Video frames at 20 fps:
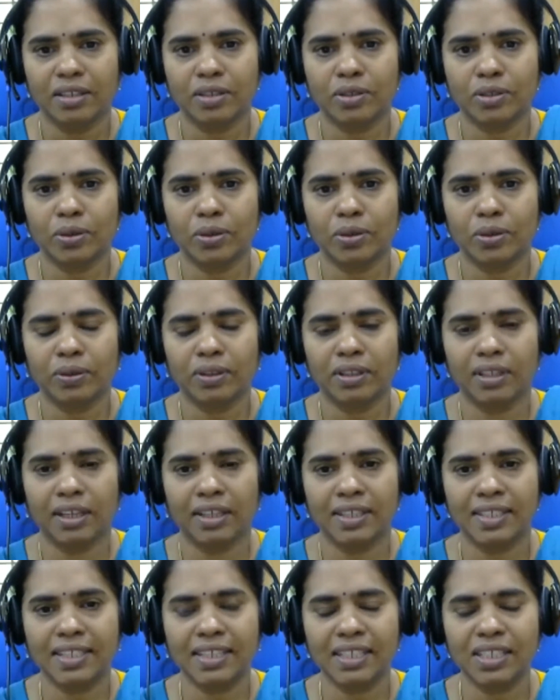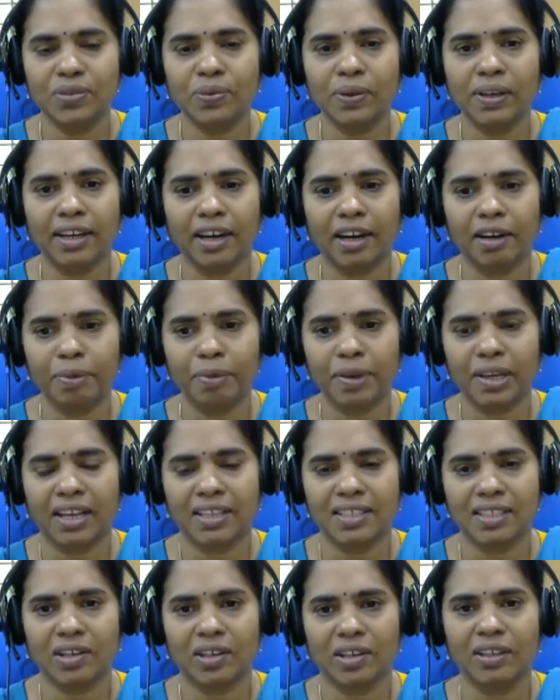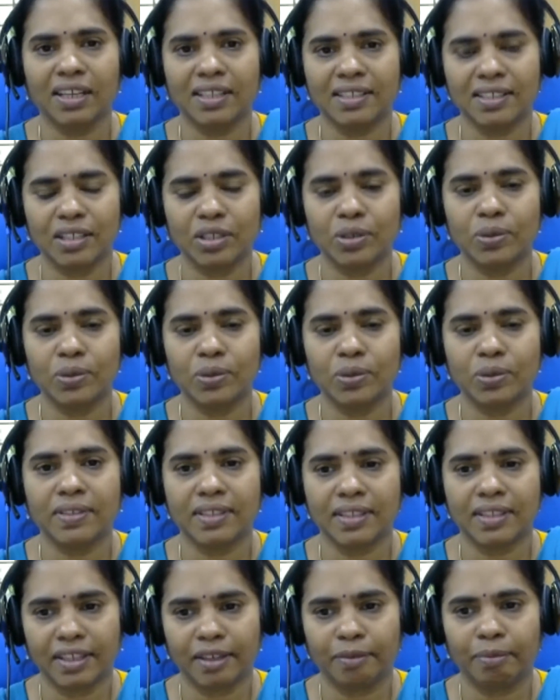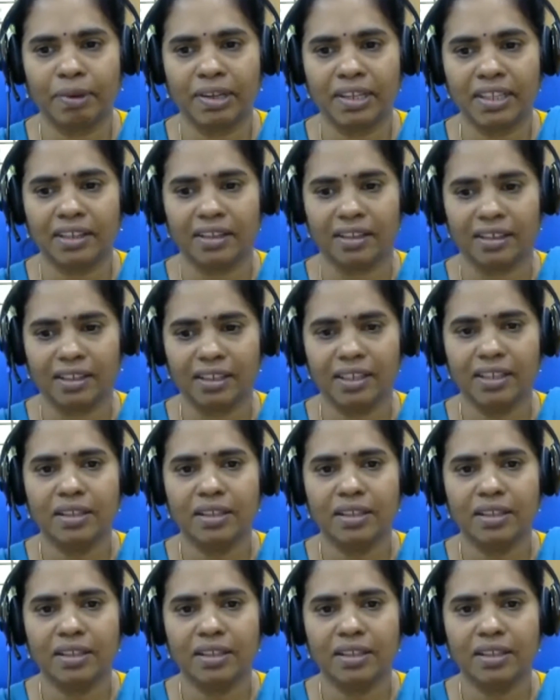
so the stitch will not be as strong as the geosynthetic material